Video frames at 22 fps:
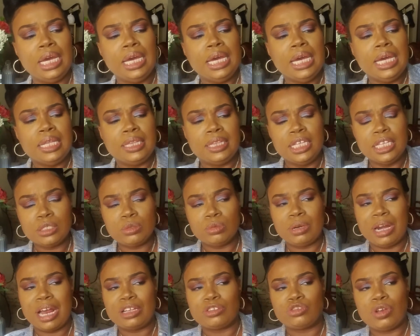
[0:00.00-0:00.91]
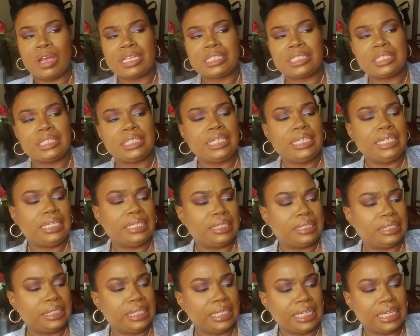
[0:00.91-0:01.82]
This one I'll try to
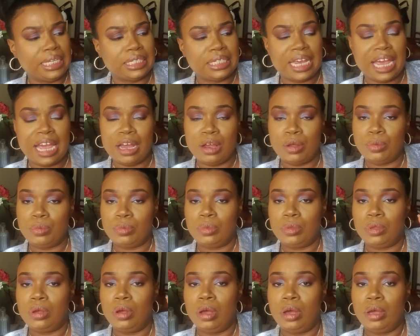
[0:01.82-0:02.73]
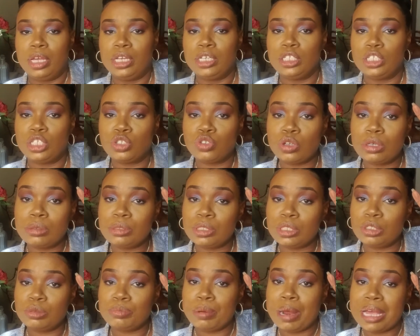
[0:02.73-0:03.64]
link down in the
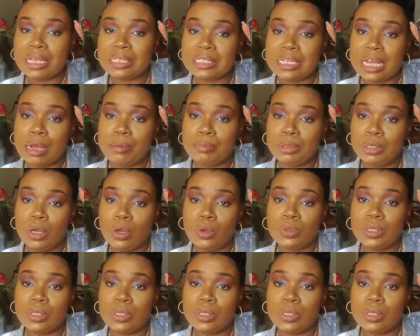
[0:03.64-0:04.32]
description box down below.